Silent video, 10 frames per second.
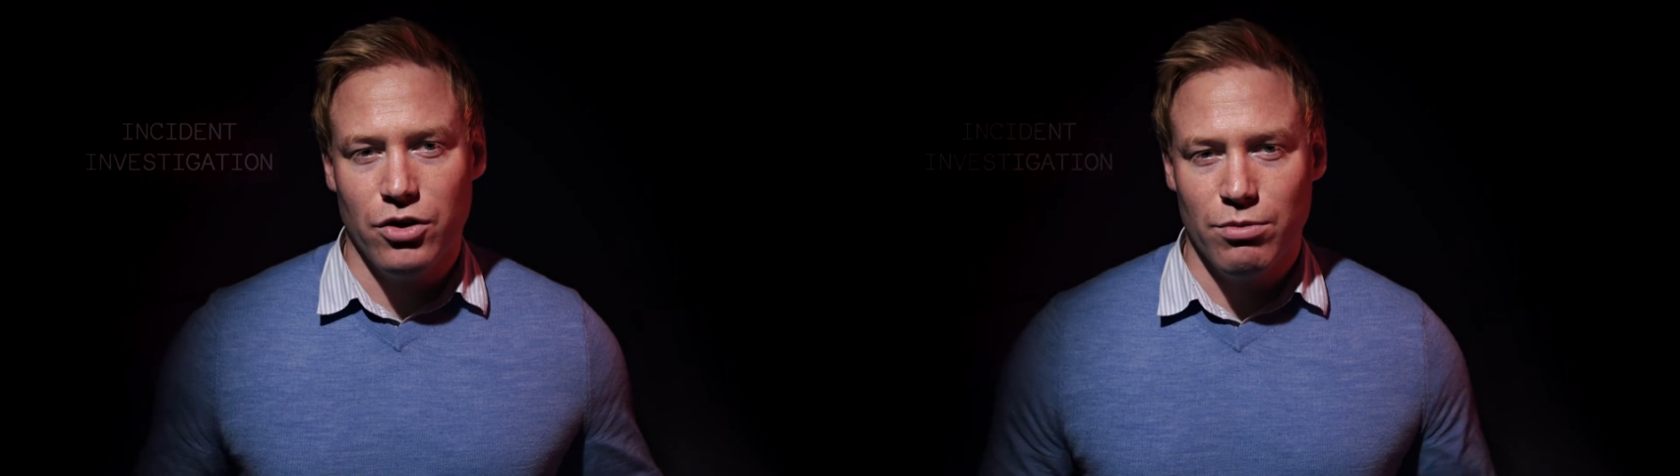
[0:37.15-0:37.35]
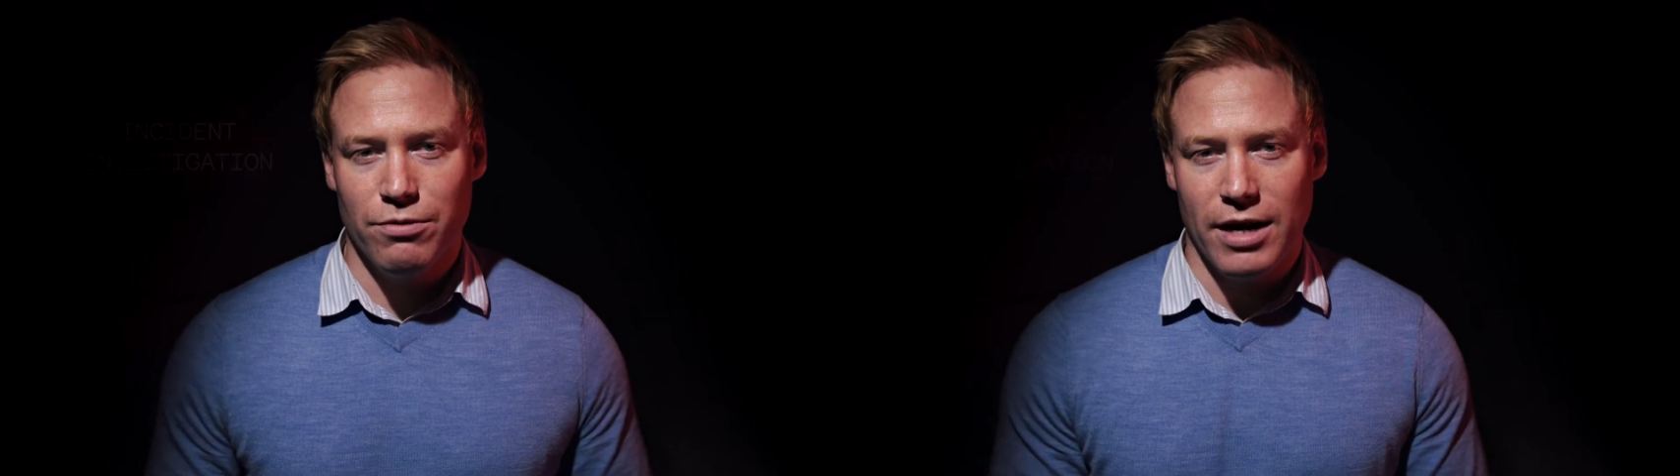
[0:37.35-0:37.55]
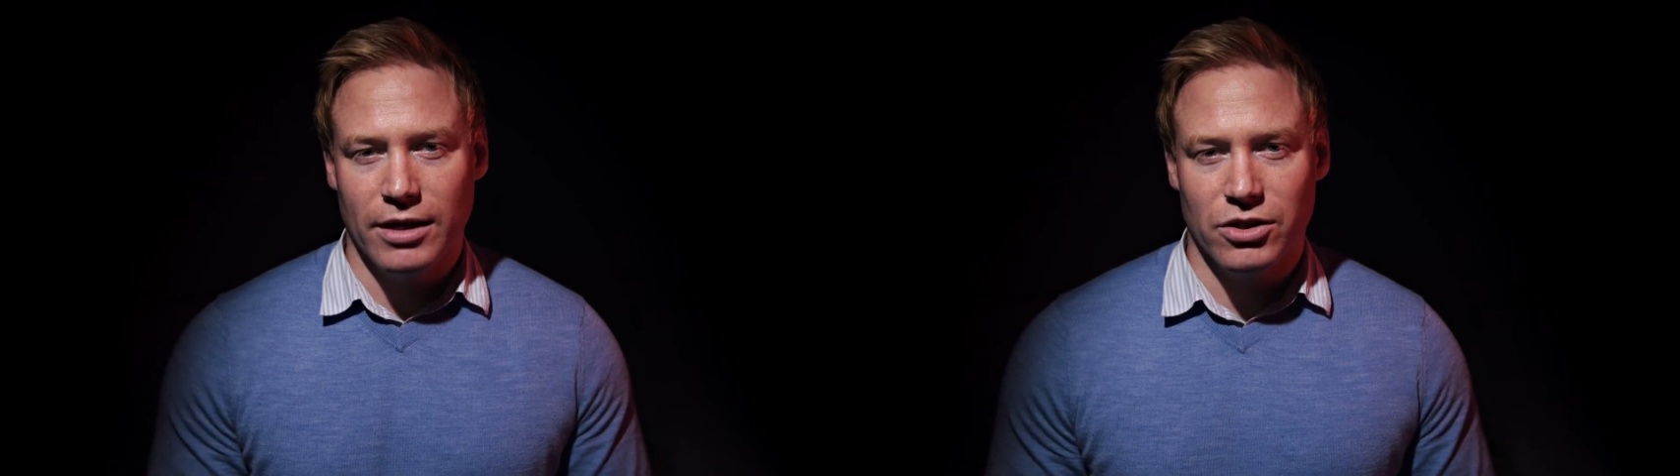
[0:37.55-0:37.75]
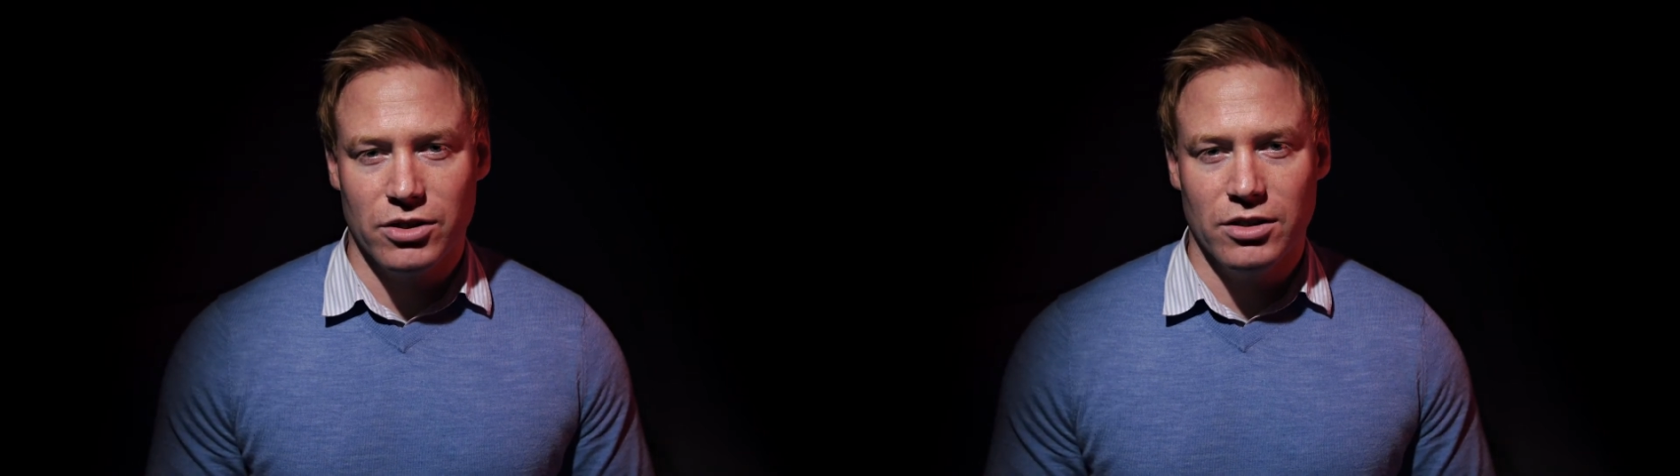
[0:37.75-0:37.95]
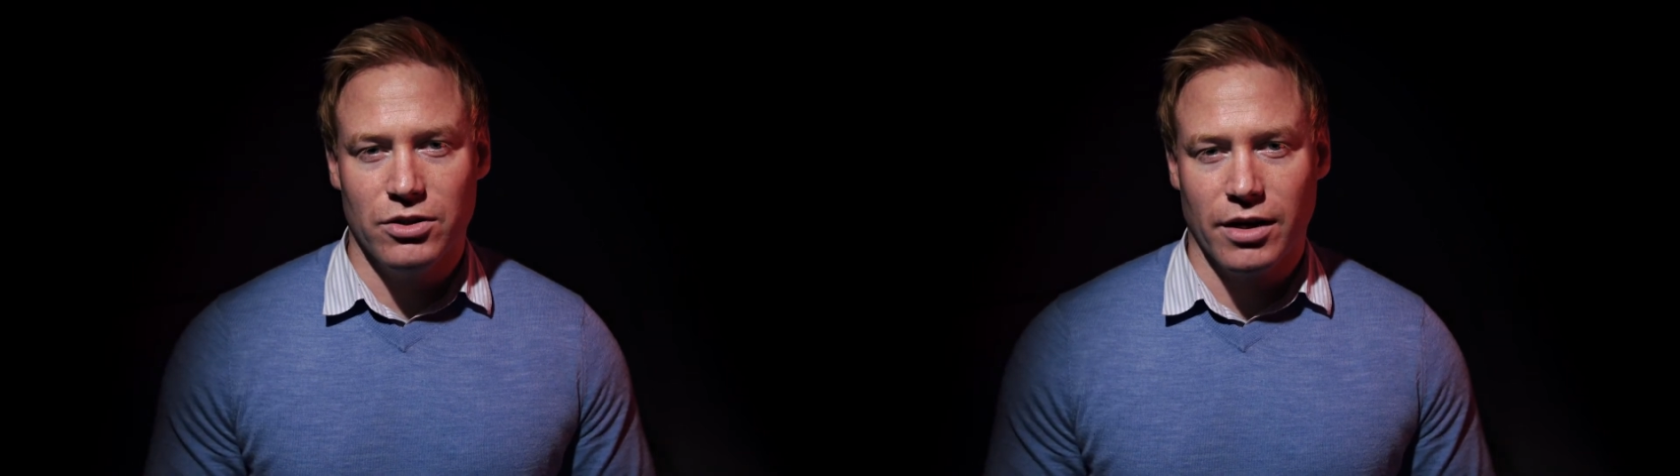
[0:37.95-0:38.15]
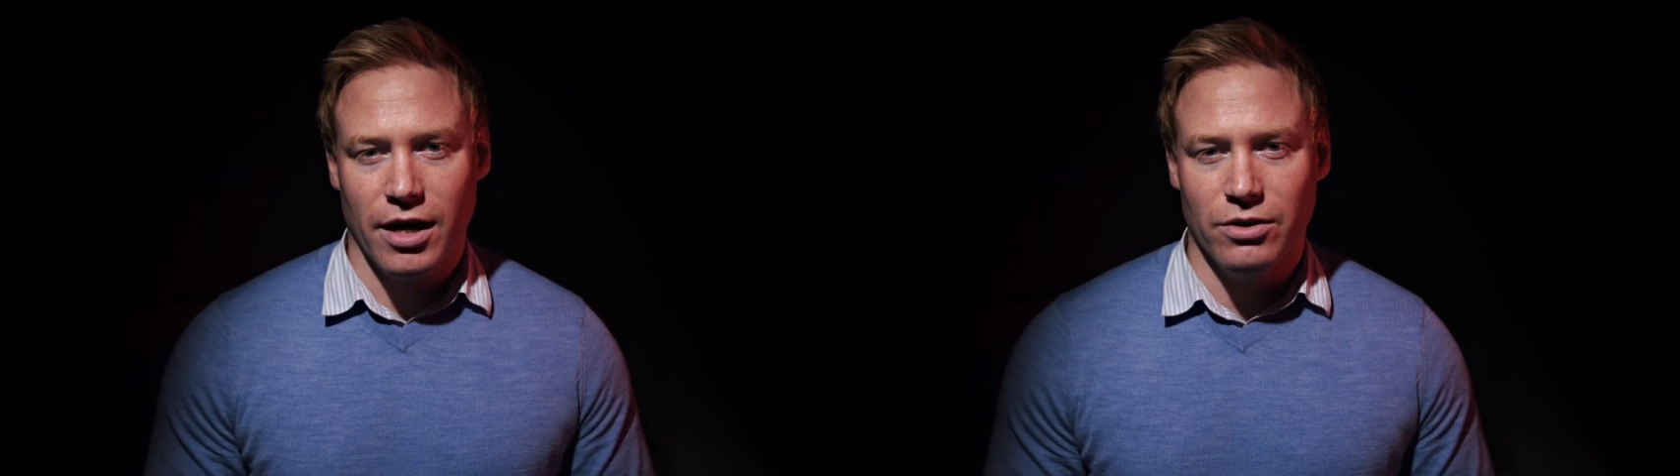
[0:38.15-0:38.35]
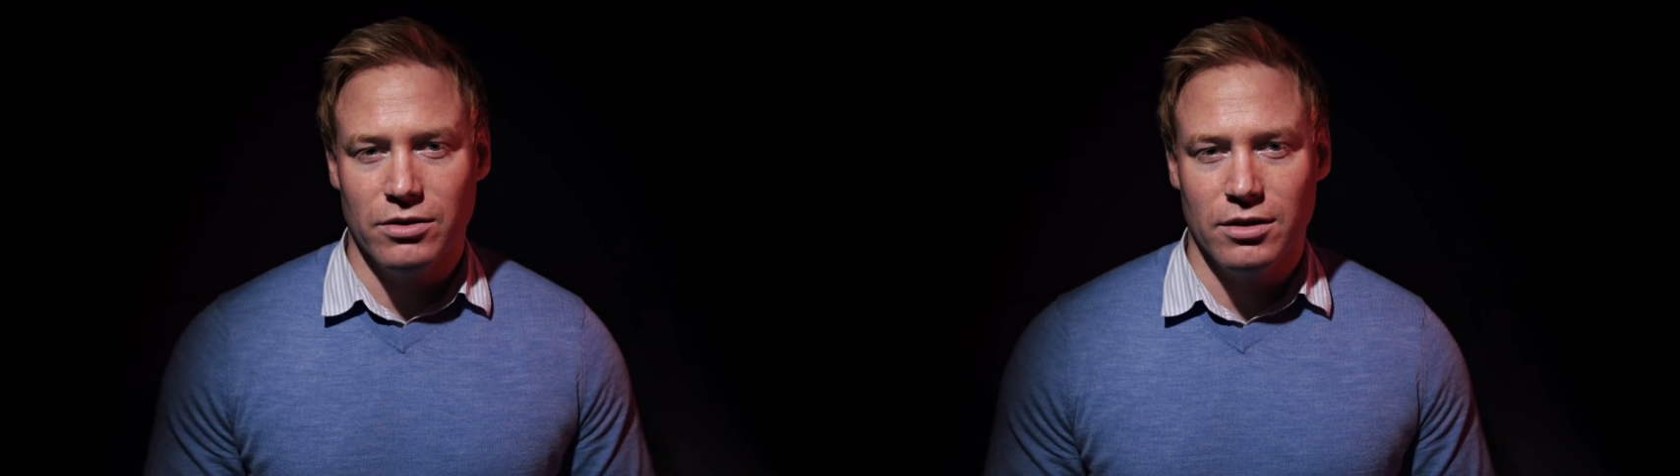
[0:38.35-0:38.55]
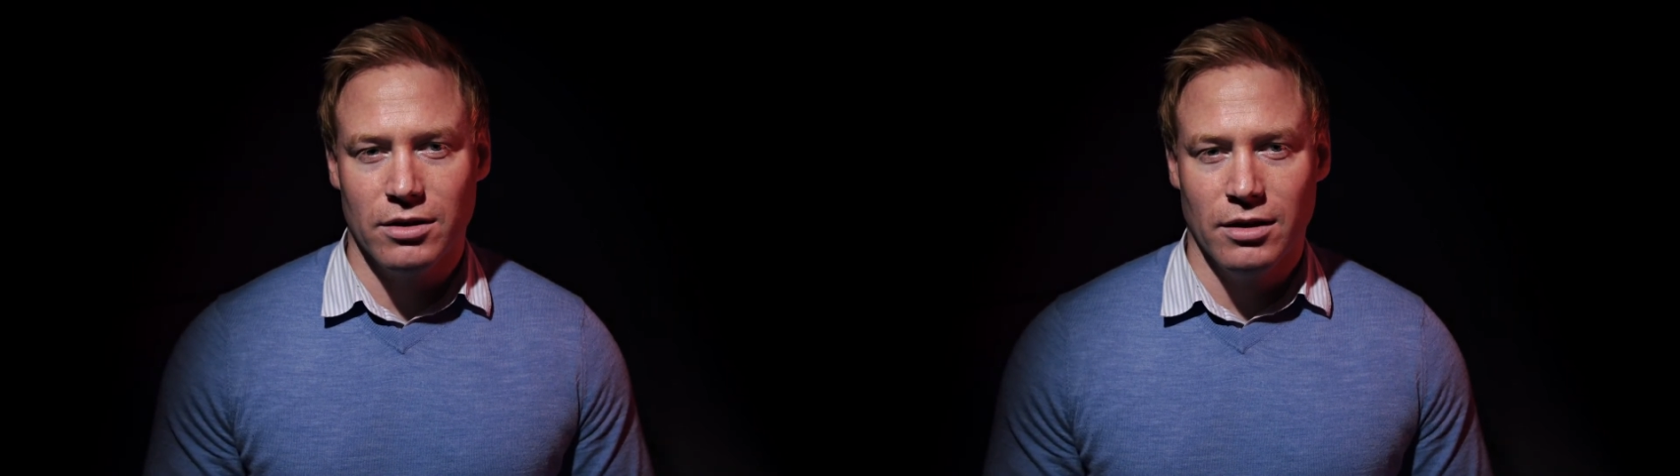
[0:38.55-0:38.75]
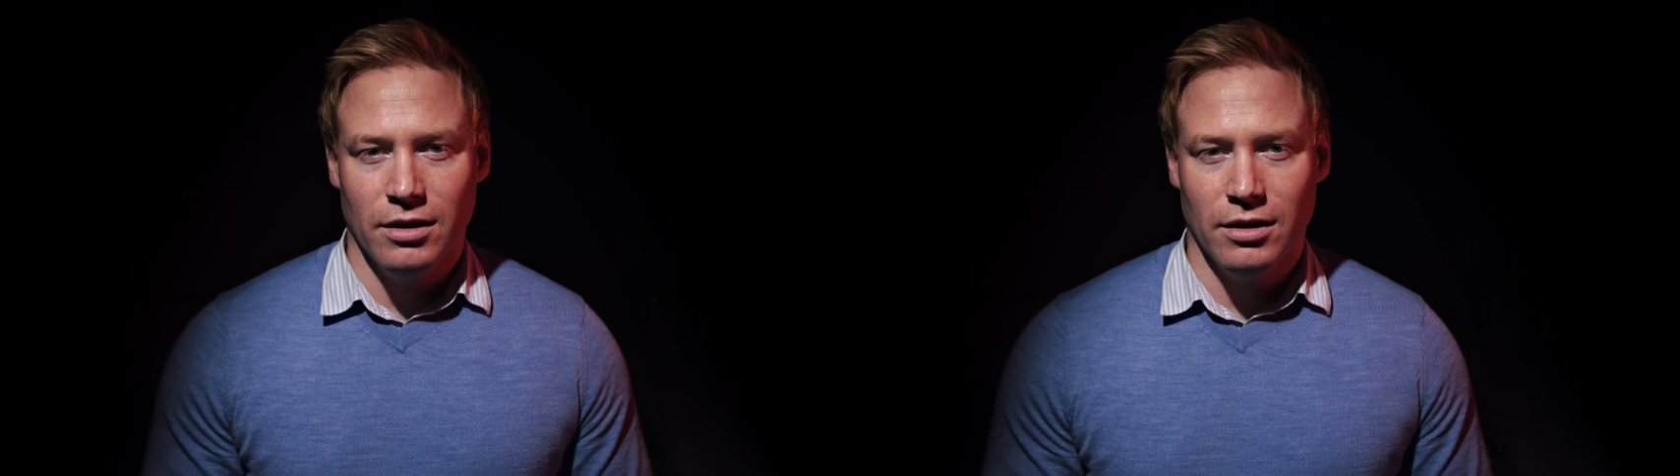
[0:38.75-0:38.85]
human factors into account